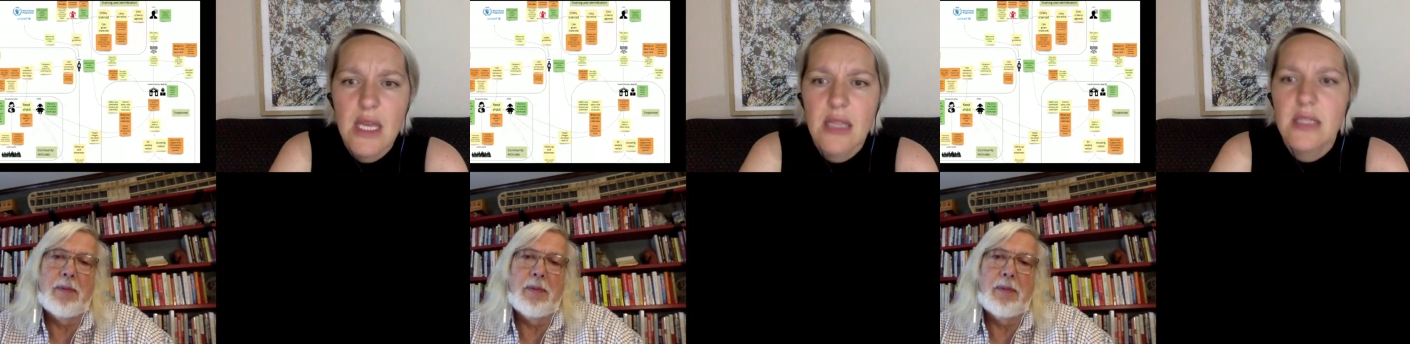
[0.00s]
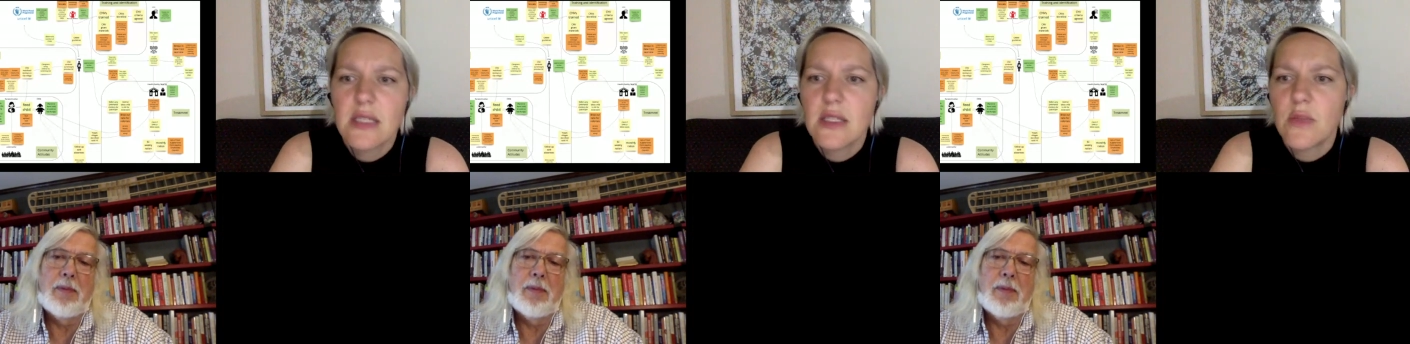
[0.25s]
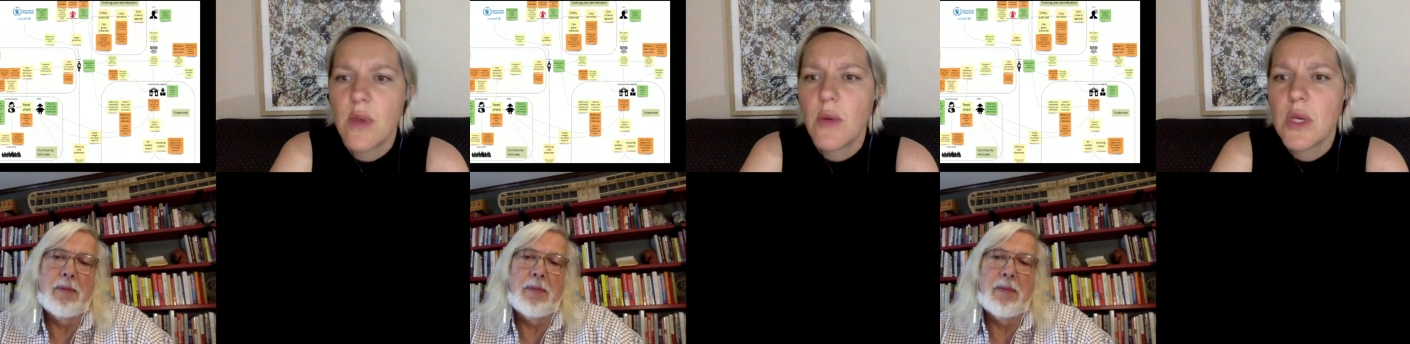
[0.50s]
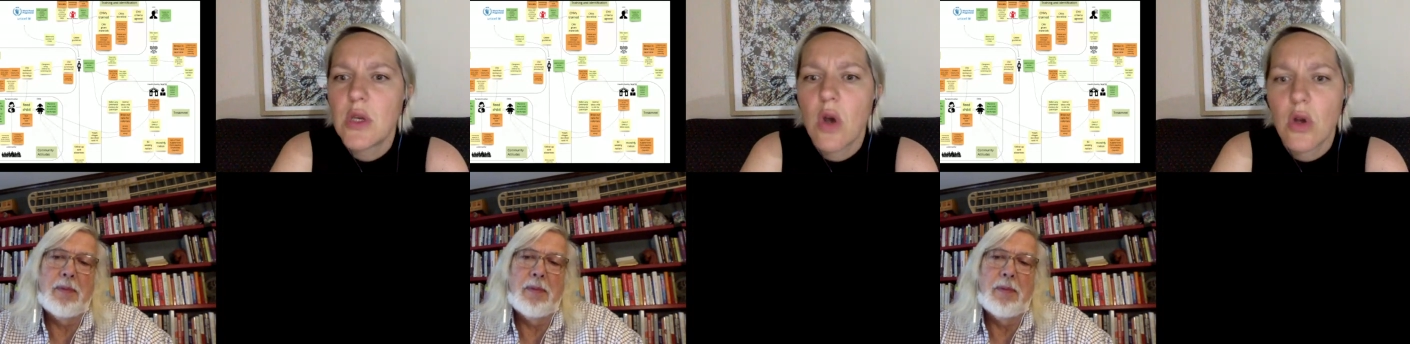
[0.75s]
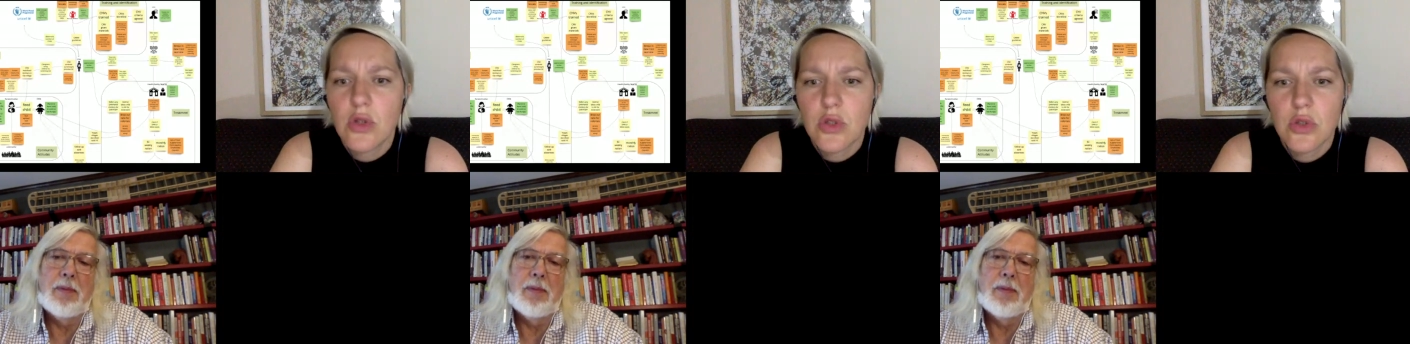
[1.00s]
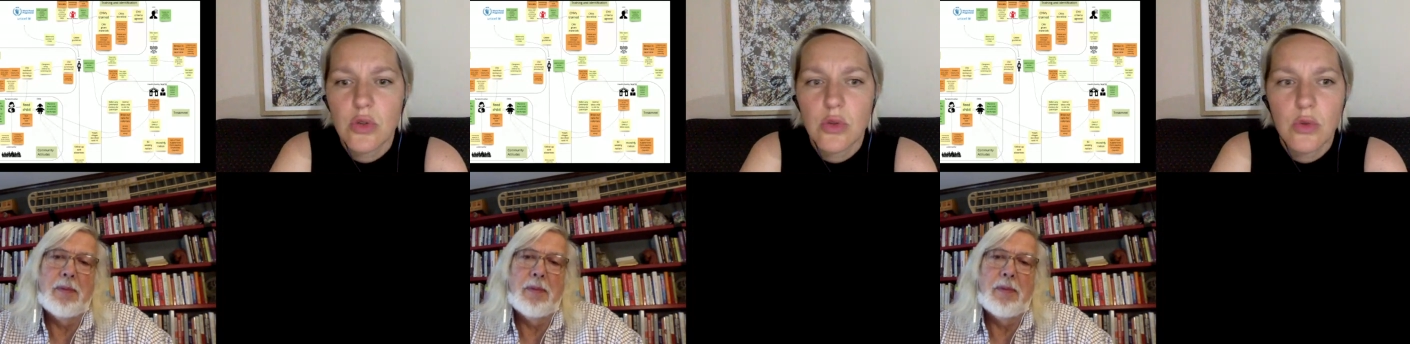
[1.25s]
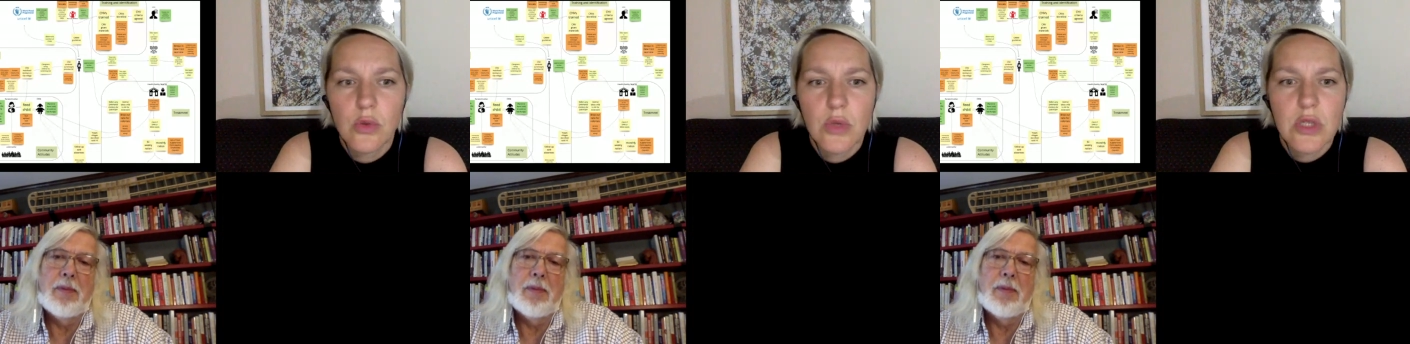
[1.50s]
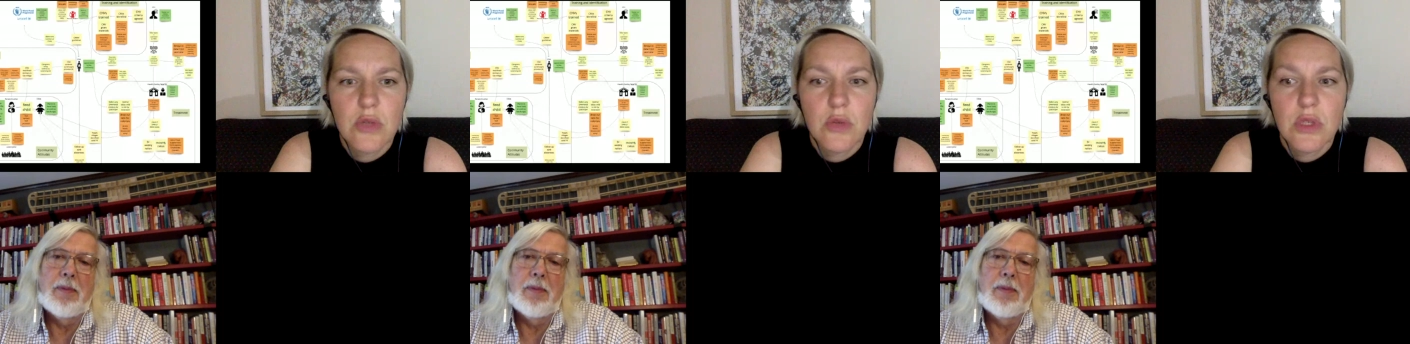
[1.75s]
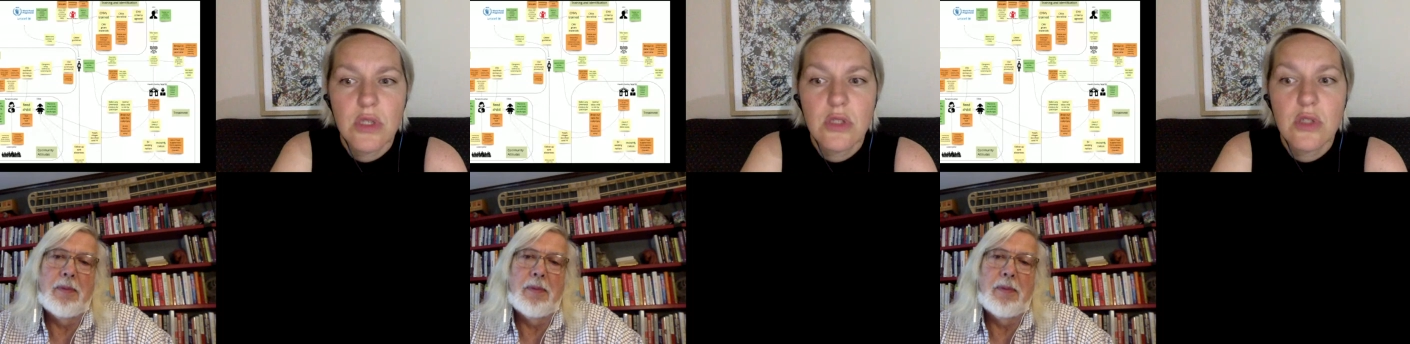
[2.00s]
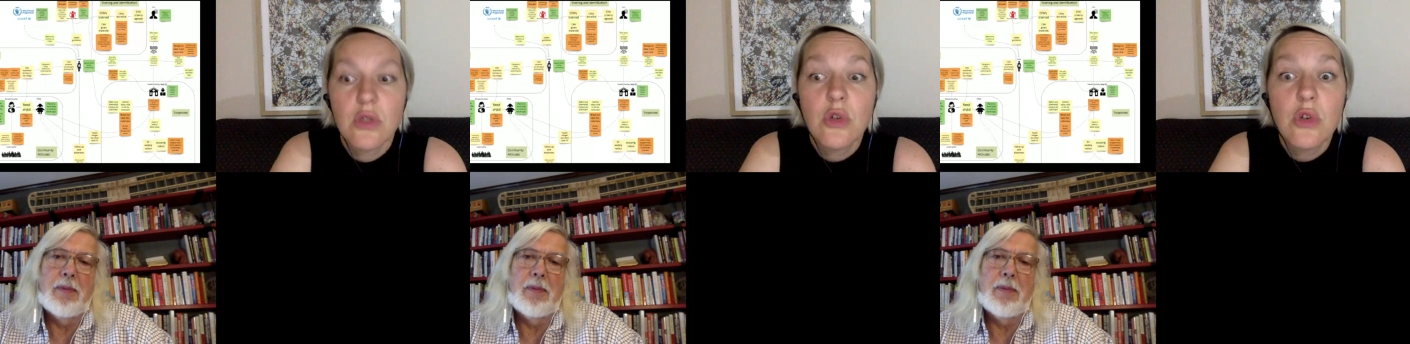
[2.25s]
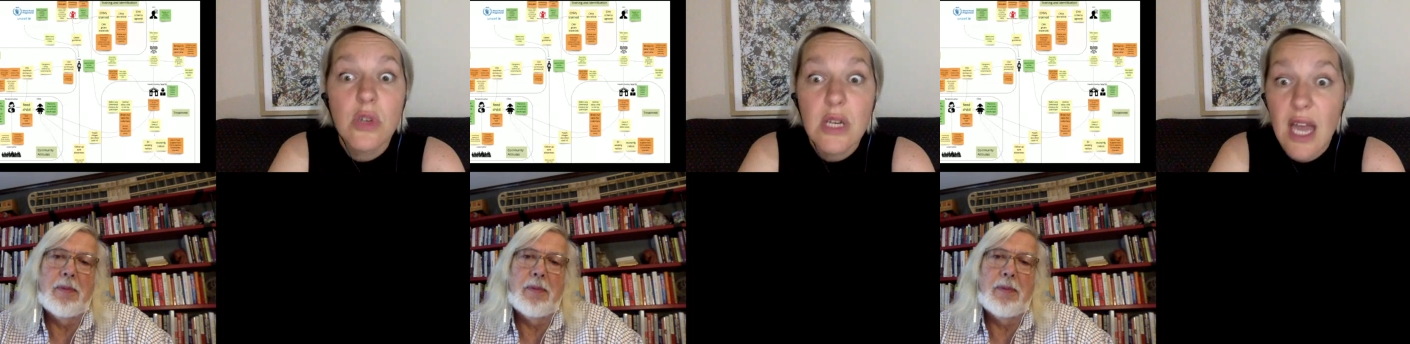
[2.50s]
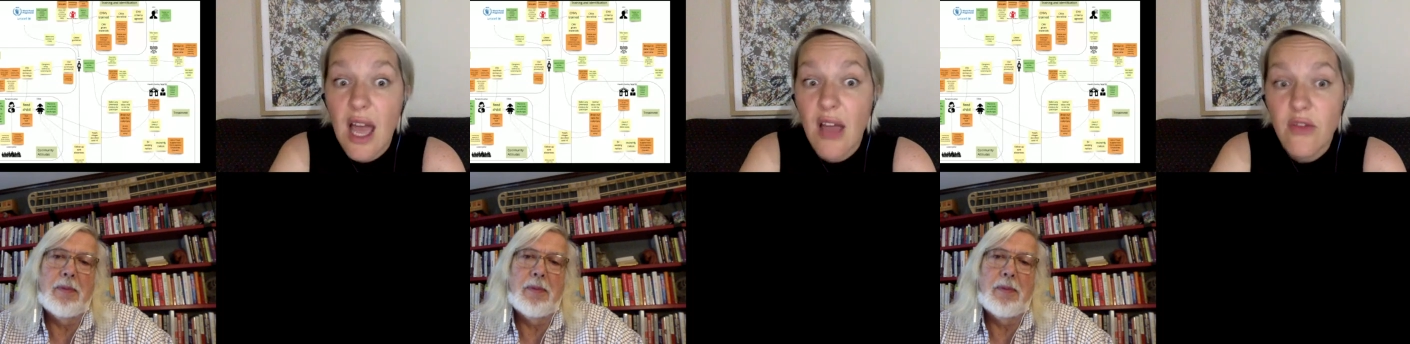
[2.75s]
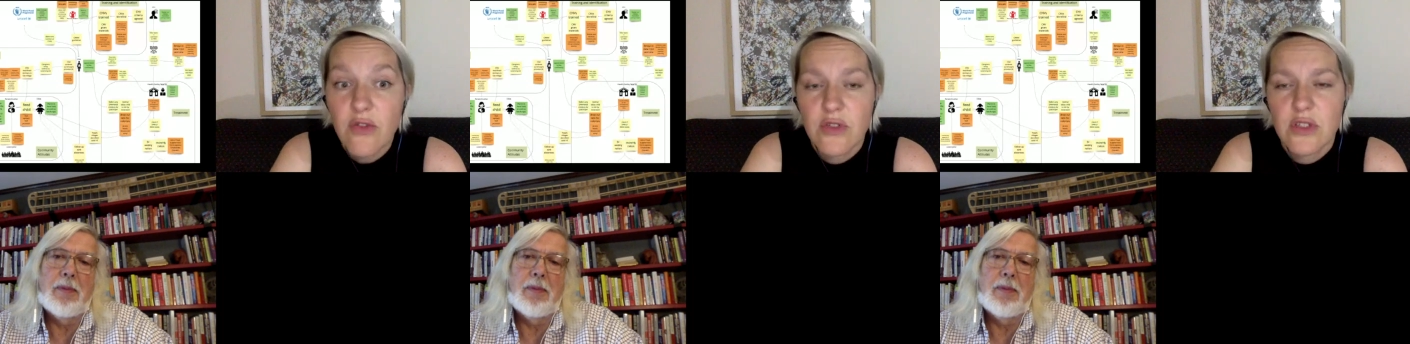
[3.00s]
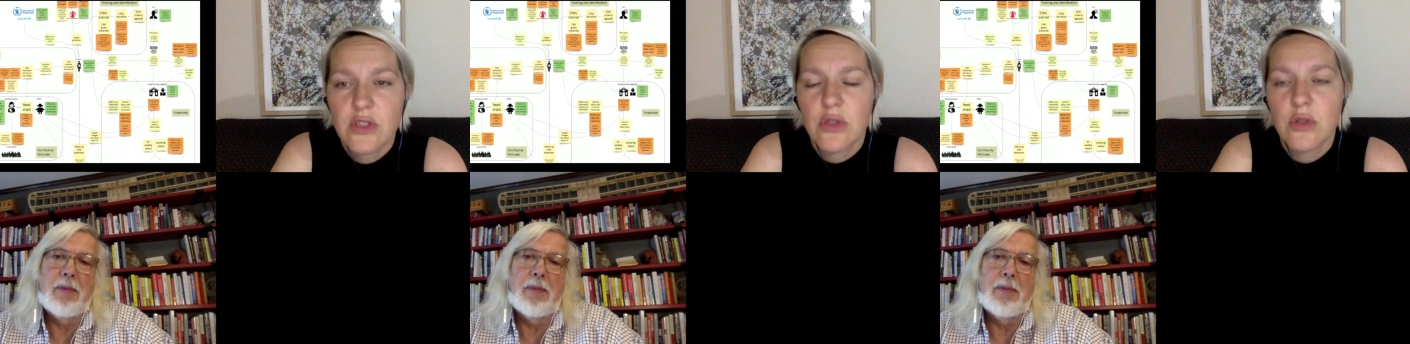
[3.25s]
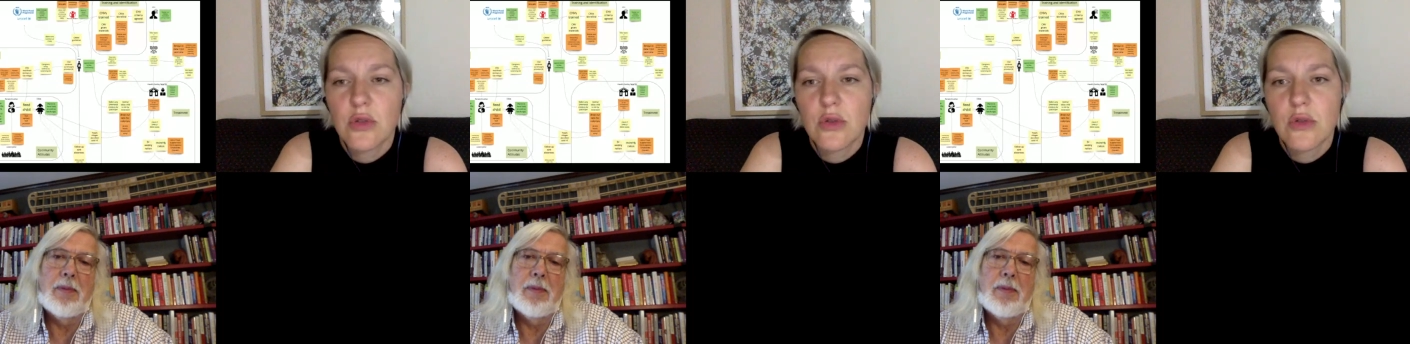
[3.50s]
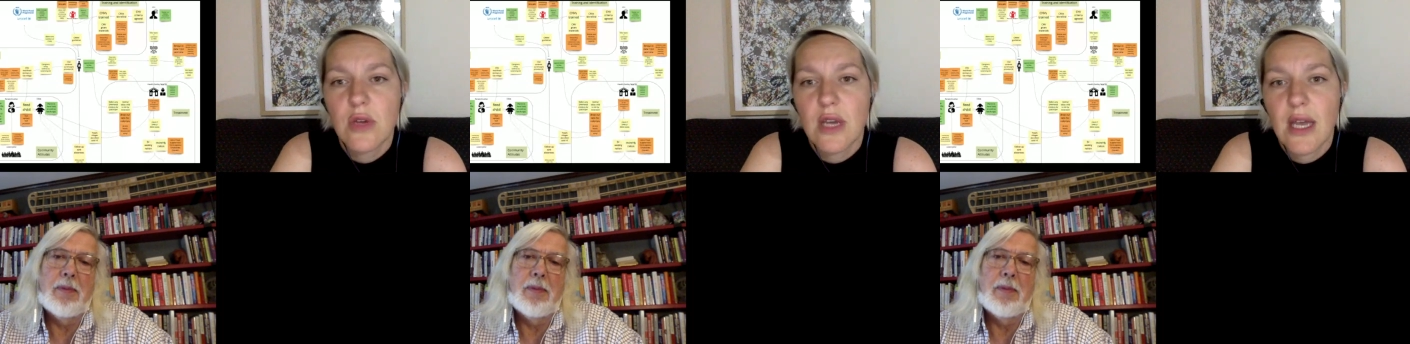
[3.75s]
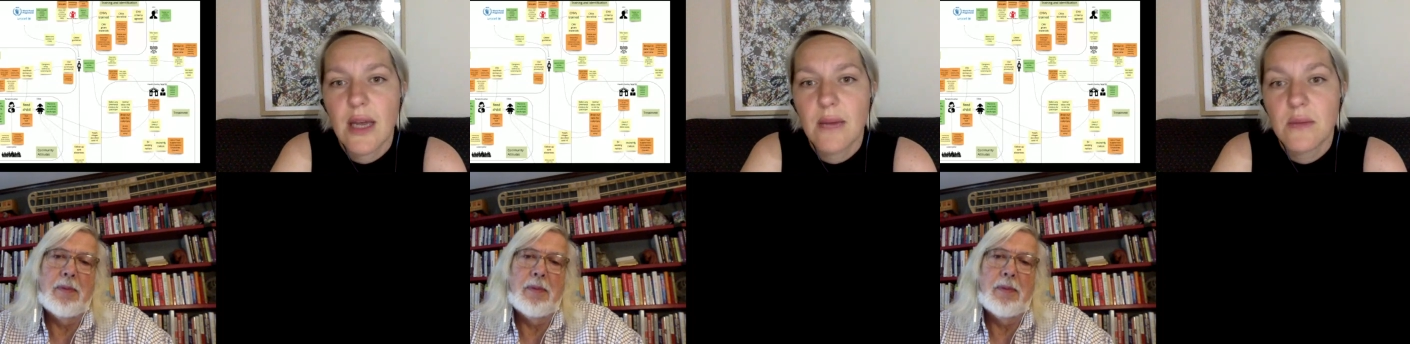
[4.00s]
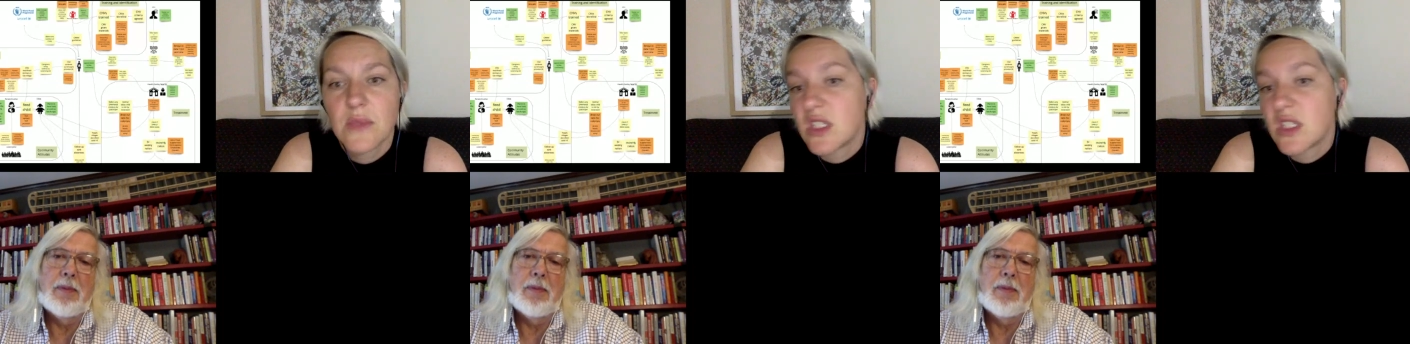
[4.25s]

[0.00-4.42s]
Speaker 1: this is where we got to, which was good enough to um,